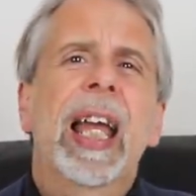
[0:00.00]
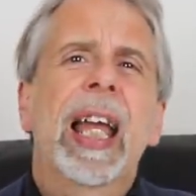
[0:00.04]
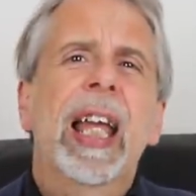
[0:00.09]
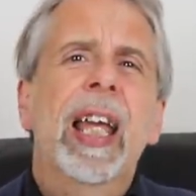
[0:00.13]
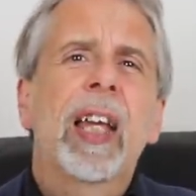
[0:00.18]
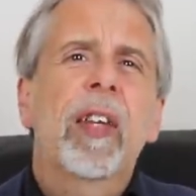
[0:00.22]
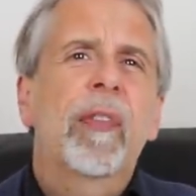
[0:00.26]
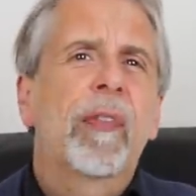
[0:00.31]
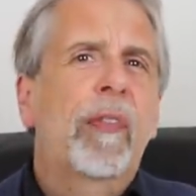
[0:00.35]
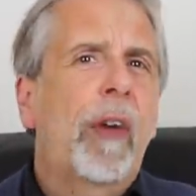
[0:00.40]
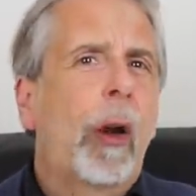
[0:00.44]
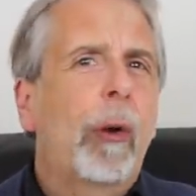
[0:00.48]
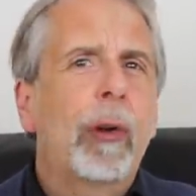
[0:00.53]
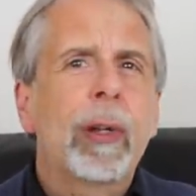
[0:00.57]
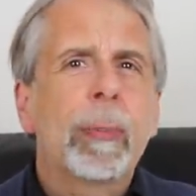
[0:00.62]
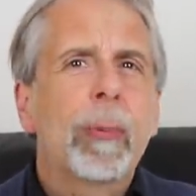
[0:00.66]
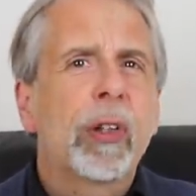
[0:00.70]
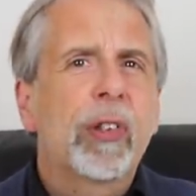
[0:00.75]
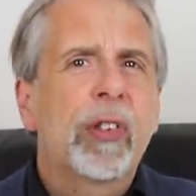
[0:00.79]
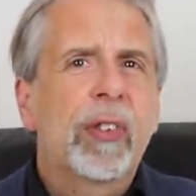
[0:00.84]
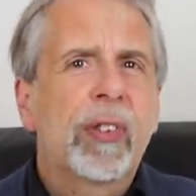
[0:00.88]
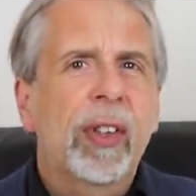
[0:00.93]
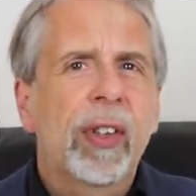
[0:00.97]
is very
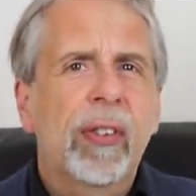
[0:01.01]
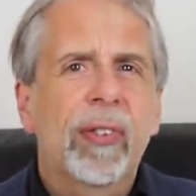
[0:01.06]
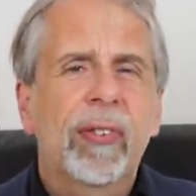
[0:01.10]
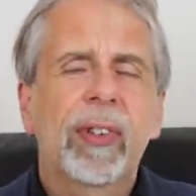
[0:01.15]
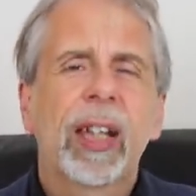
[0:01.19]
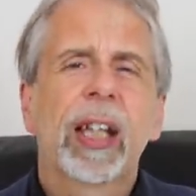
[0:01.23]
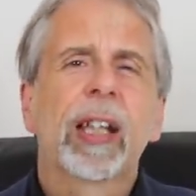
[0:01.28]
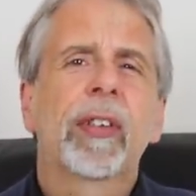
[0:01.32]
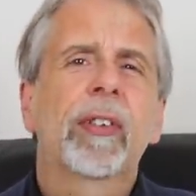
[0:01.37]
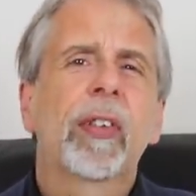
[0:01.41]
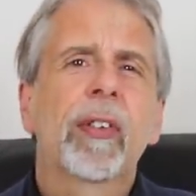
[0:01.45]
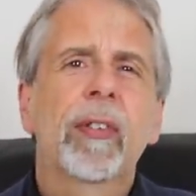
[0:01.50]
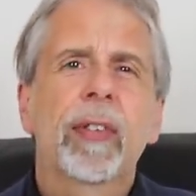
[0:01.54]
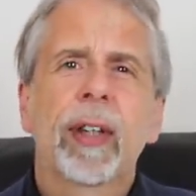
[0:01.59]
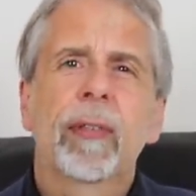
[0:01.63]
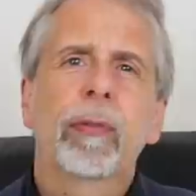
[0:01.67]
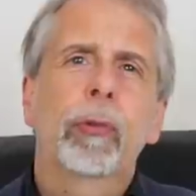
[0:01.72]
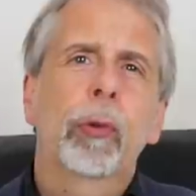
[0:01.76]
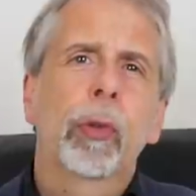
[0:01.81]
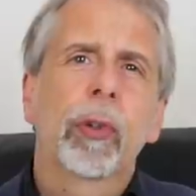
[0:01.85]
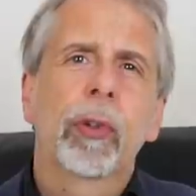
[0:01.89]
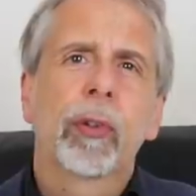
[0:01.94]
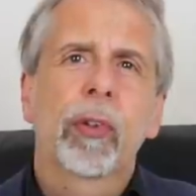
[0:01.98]
much distinct and
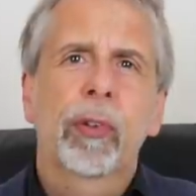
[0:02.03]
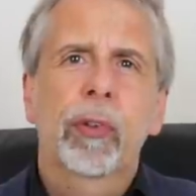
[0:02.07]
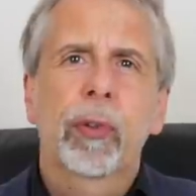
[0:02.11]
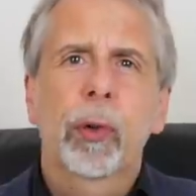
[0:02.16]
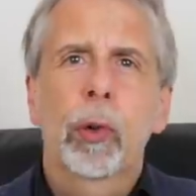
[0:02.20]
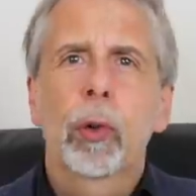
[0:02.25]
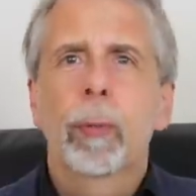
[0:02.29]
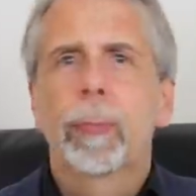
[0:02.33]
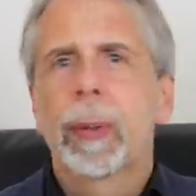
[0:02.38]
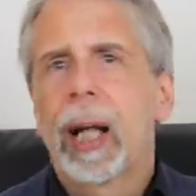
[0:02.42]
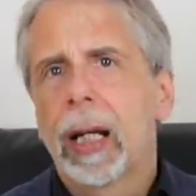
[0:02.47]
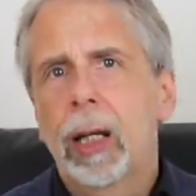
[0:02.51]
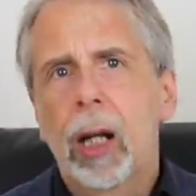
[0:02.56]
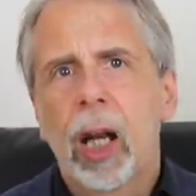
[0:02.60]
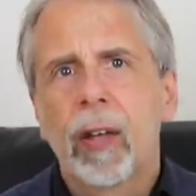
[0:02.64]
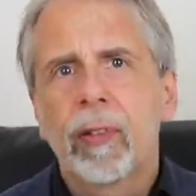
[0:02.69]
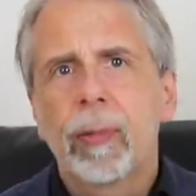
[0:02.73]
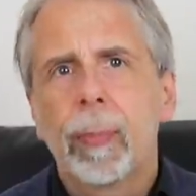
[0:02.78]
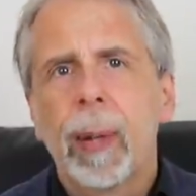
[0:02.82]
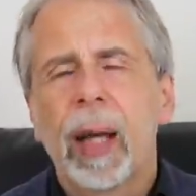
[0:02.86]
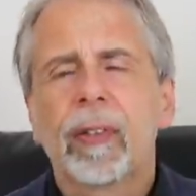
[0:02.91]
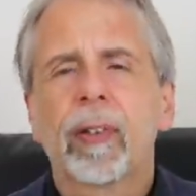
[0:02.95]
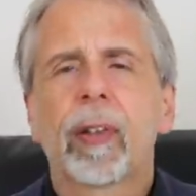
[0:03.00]
different to Black
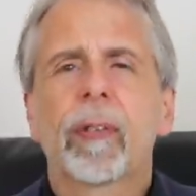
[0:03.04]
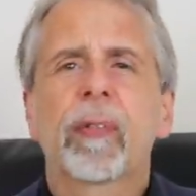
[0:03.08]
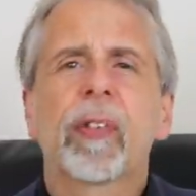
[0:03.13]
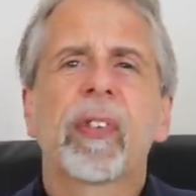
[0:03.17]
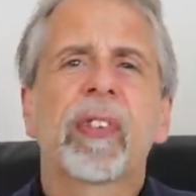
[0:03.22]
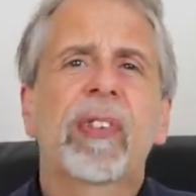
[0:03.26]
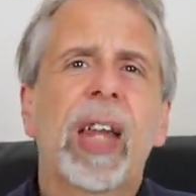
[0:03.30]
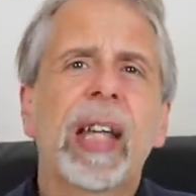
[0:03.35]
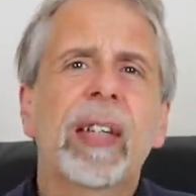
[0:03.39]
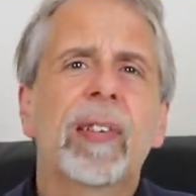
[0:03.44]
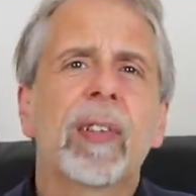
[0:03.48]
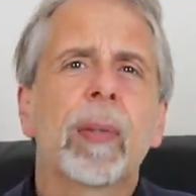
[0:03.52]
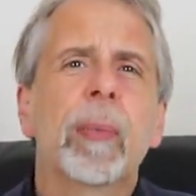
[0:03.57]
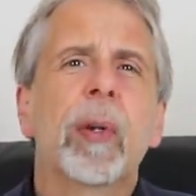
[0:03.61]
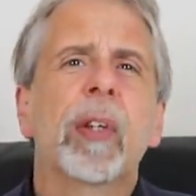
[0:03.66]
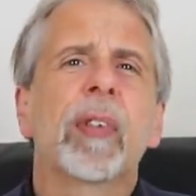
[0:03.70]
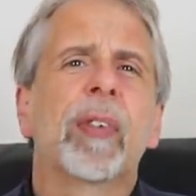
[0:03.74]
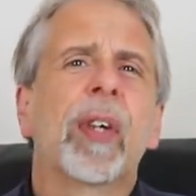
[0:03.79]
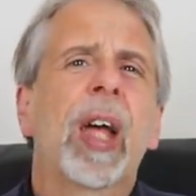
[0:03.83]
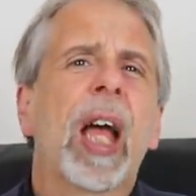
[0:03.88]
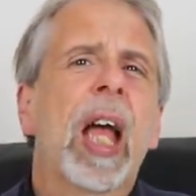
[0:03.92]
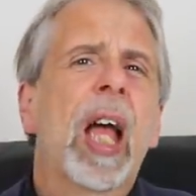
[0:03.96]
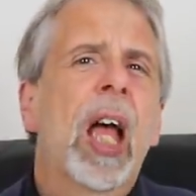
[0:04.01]
Lives Matter, the
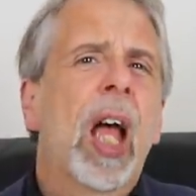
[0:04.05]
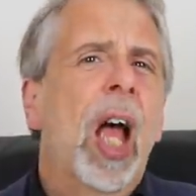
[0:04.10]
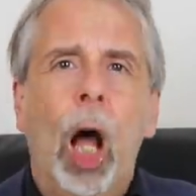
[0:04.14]
sentiment.